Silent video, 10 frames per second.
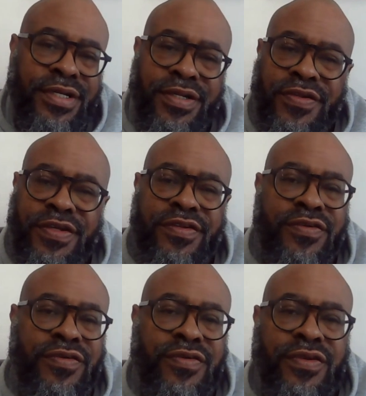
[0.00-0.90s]
The
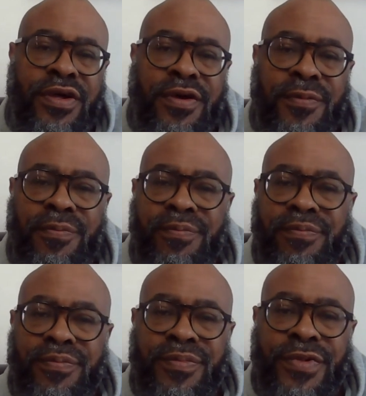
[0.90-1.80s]
Sixers um,
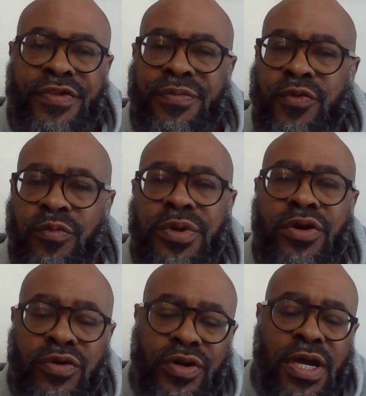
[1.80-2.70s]
is going to be a
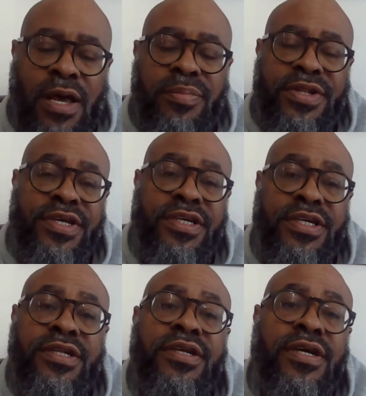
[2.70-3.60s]
good
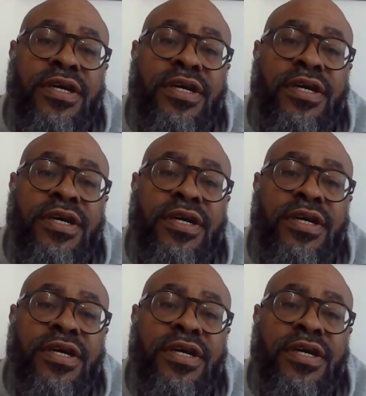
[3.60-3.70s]
competition.